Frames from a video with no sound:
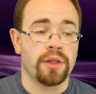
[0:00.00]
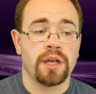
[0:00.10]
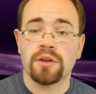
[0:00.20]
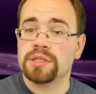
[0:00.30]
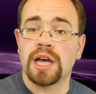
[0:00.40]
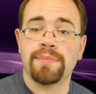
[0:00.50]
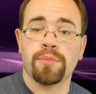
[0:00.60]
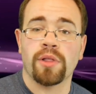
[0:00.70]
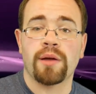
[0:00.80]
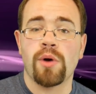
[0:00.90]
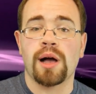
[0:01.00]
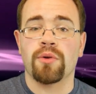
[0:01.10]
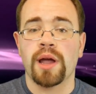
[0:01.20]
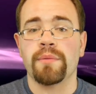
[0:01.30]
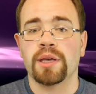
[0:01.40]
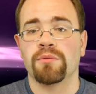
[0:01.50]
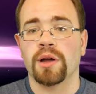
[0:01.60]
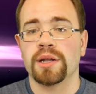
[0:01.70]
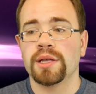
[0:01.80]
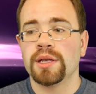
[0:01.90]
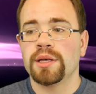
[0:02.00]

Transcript: On the other side, people are like, wow, great, we could run